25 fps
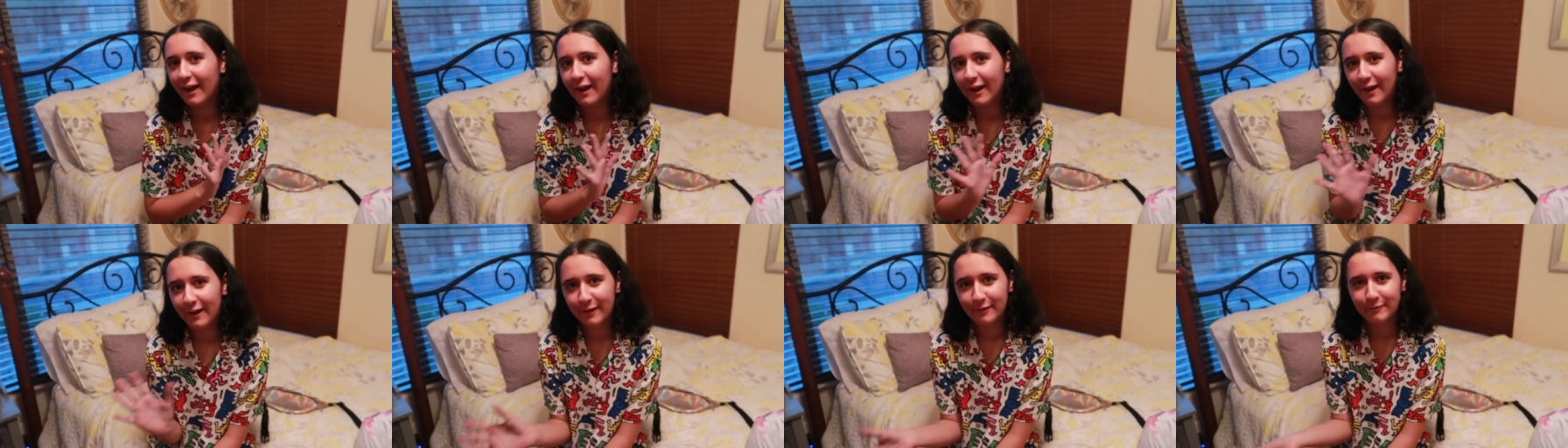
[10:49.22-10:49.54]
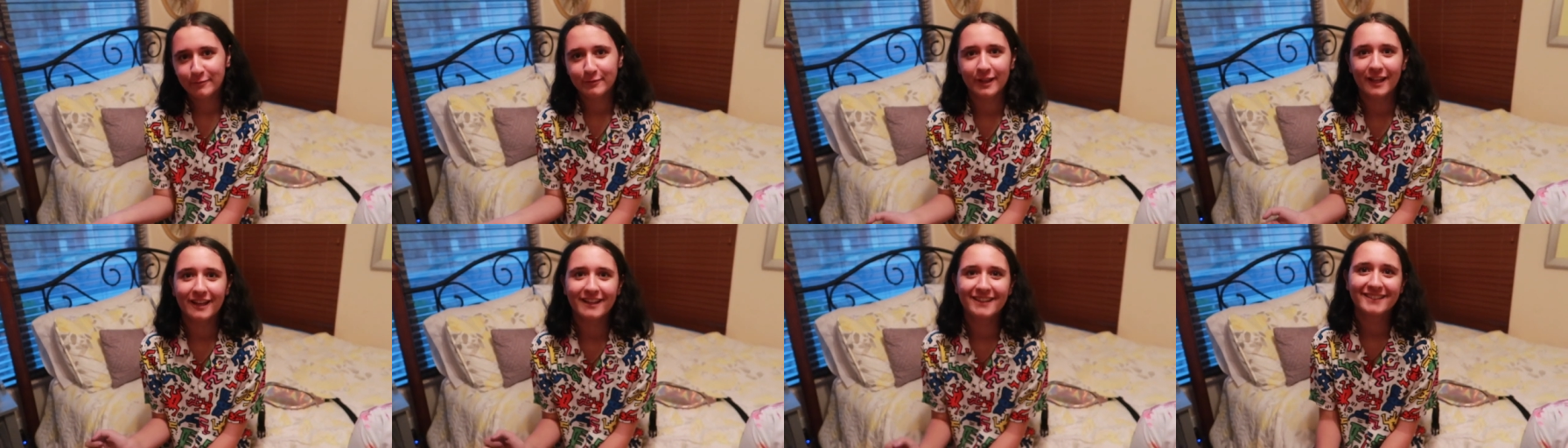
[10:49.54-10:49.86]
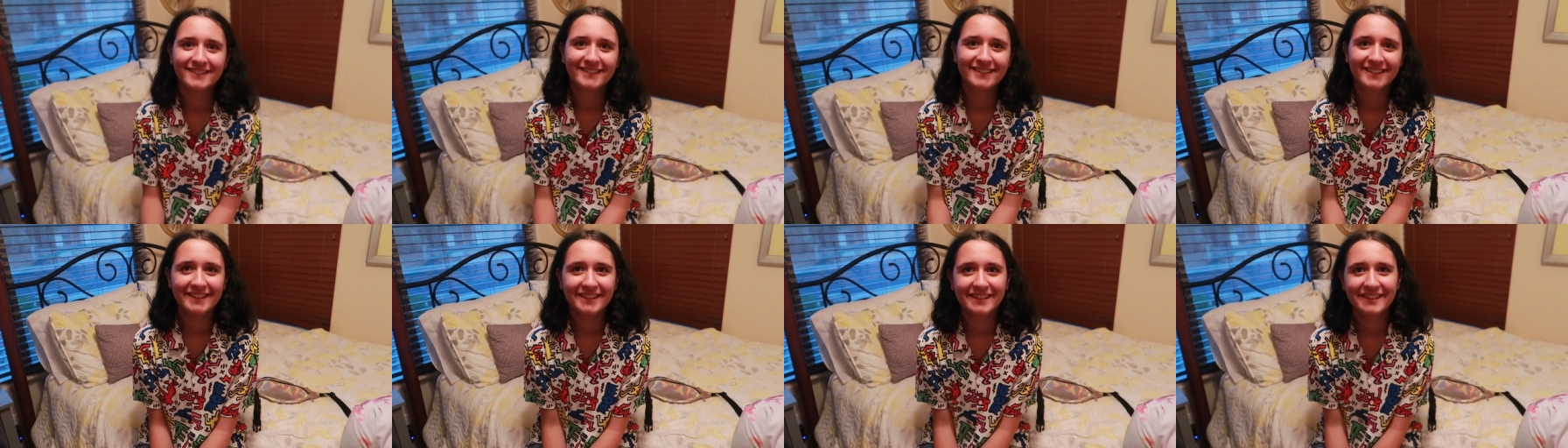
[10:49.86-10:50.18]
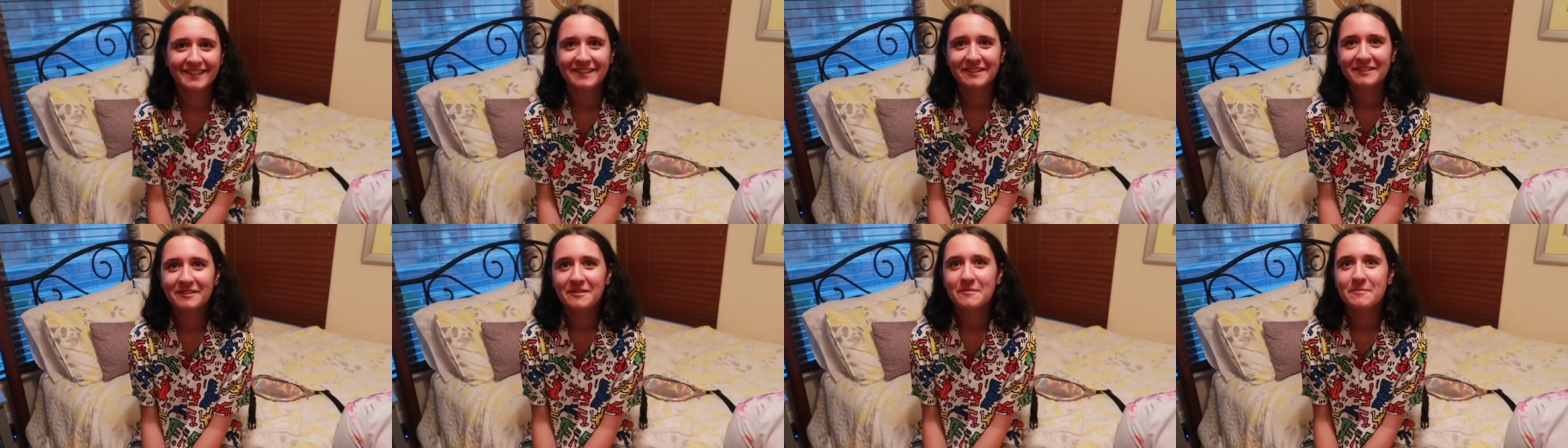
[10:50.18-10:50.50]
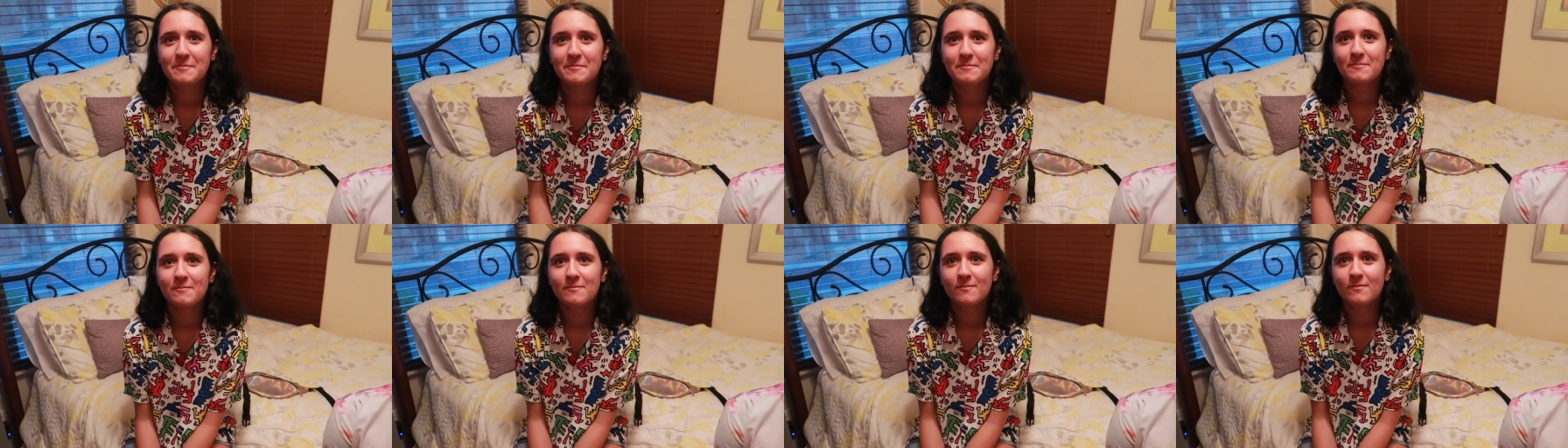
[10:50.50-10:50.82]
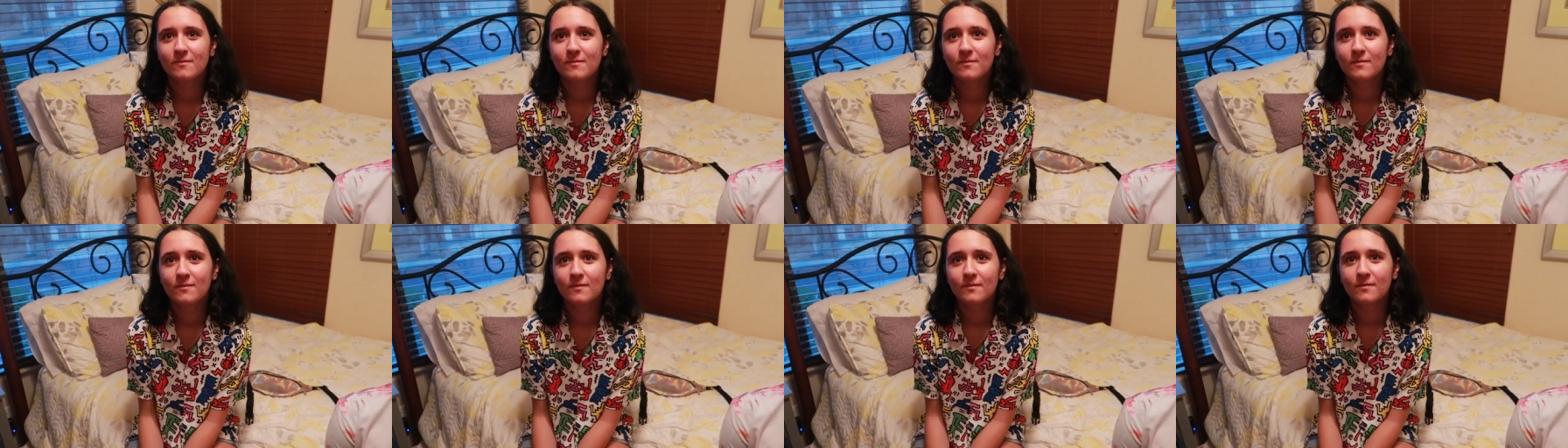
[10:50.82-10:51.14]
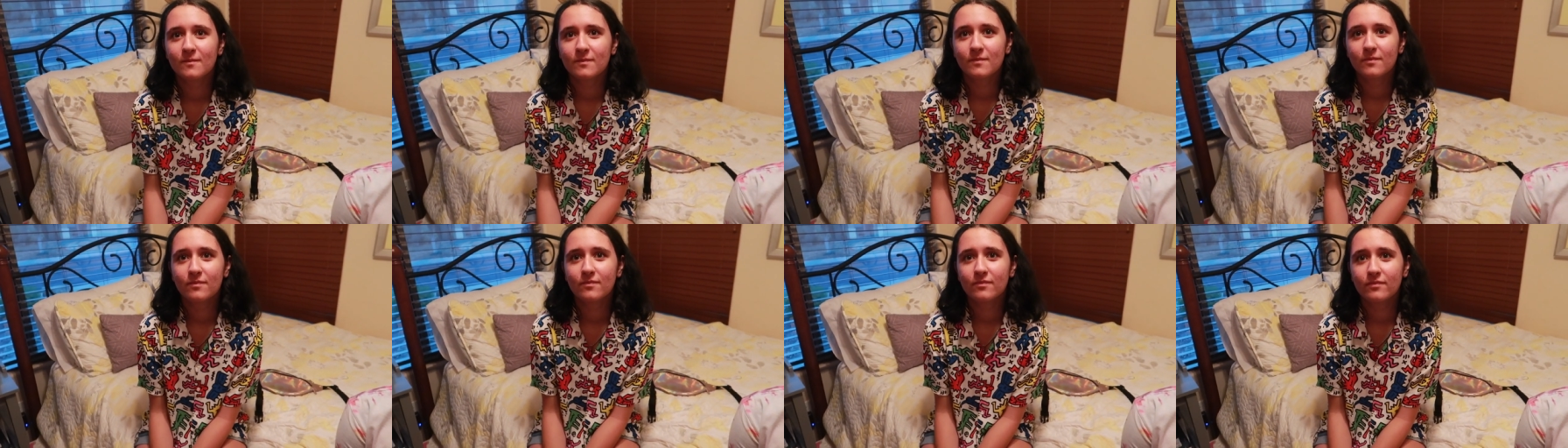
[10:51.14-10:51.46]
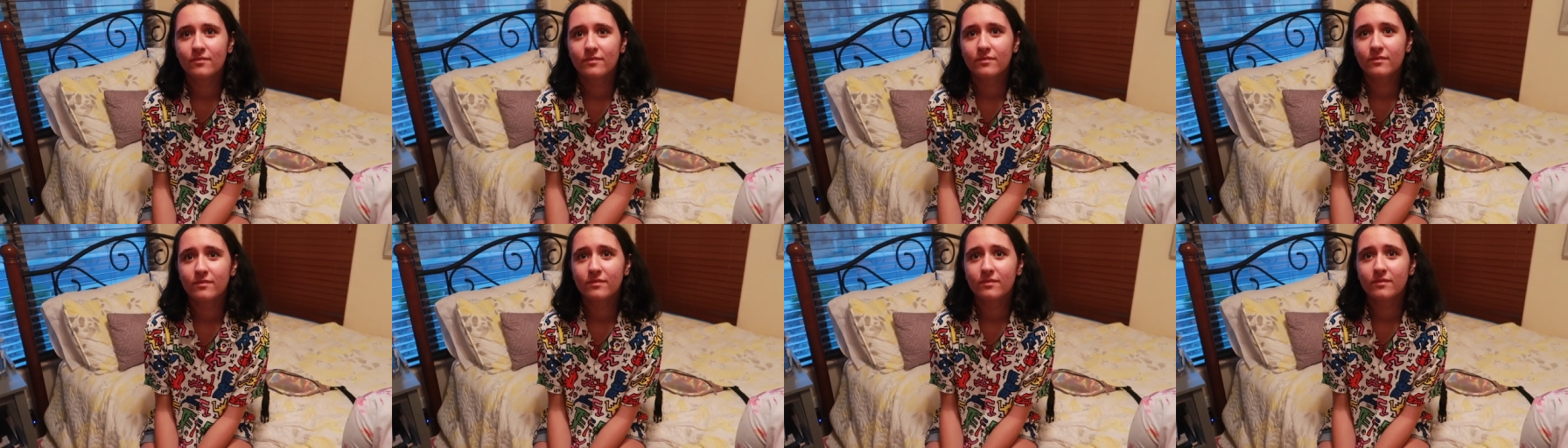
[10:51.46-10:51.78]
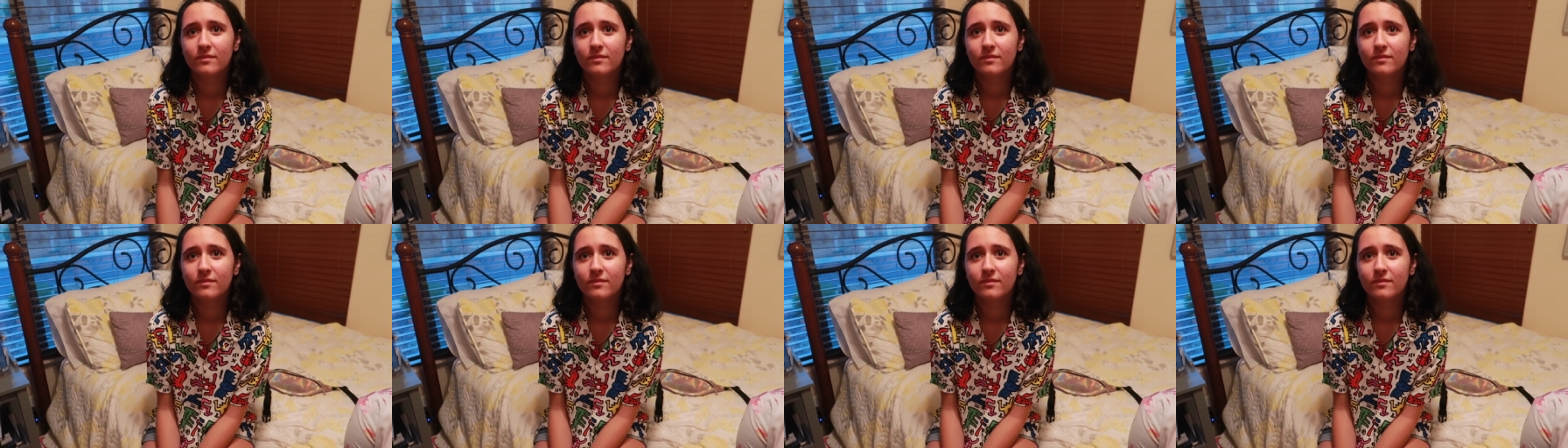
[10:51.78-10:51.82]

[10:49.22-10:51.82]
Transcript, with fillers: I am Lexi. They know who Miss Lori is,